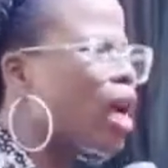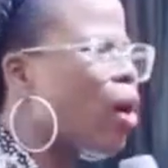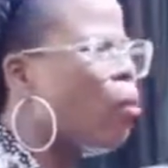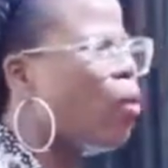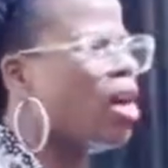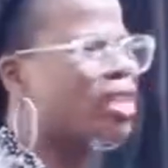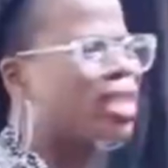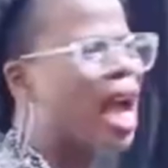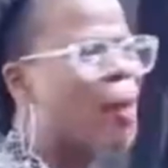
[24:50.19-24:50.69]
at
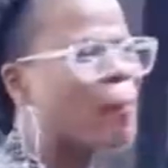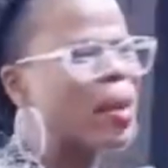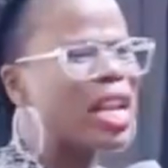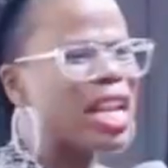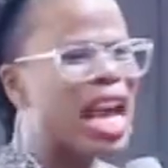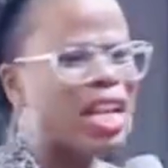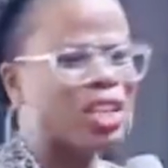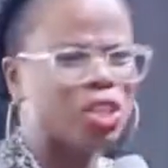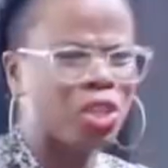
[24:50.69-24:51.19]
what's happening
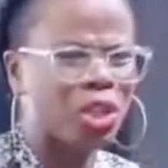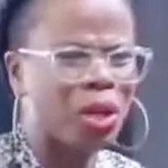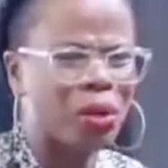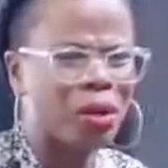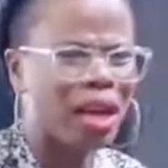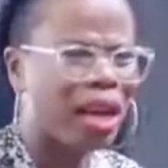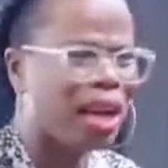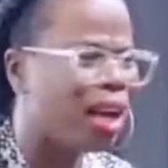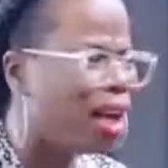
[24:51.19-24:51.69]
in
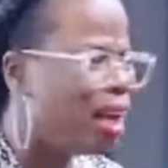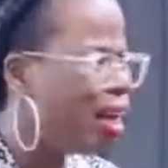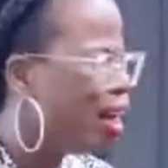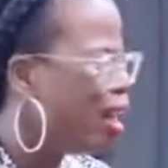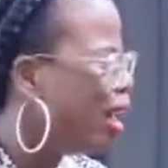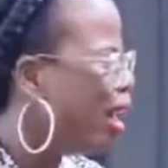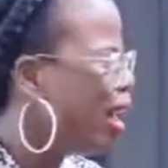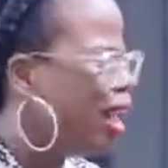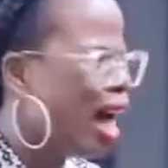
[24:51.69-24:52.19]
Nigeria
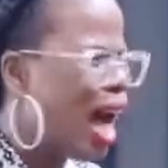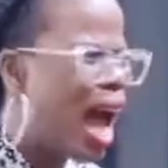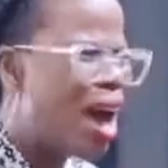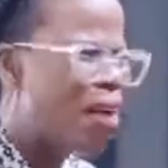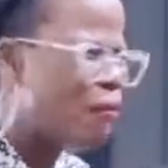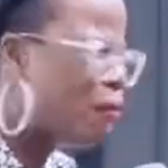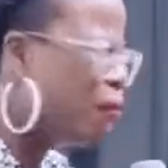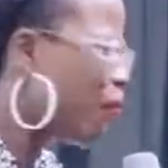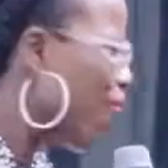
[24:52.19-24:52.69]

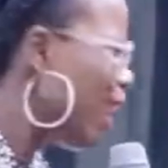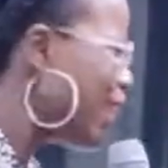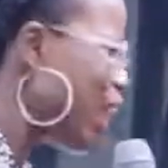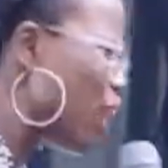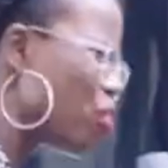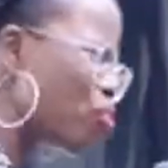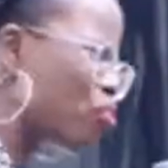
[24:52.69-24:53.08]
and find a